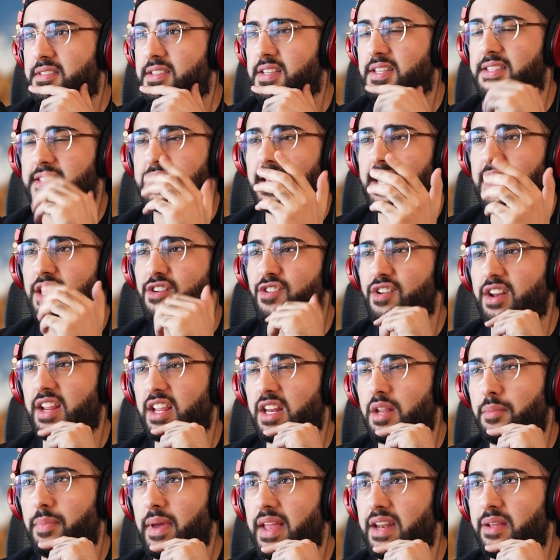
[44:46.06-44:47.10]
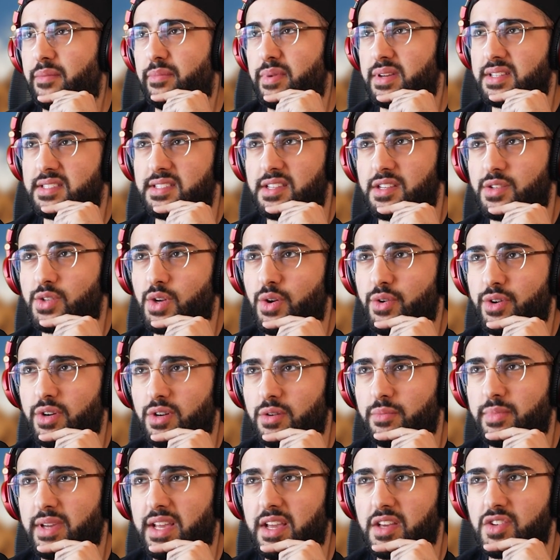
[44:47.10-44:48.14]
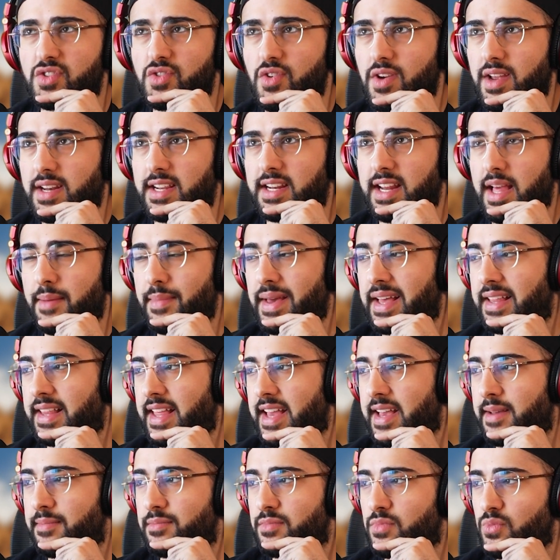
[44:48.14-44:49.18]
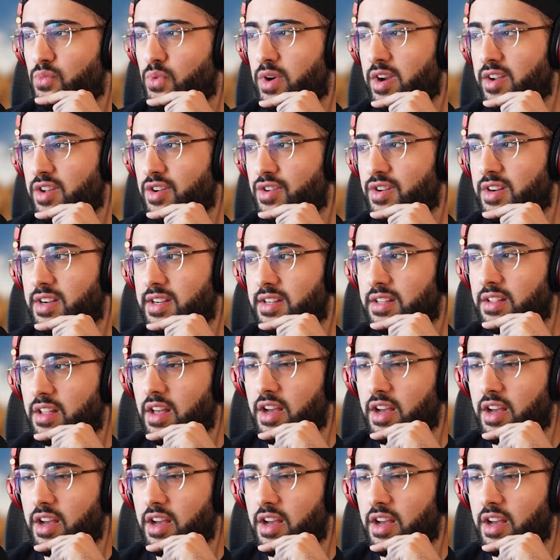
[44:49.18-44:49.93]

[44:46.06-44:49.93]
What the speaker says: to say you're an independent business owner because you're in an MLM where you're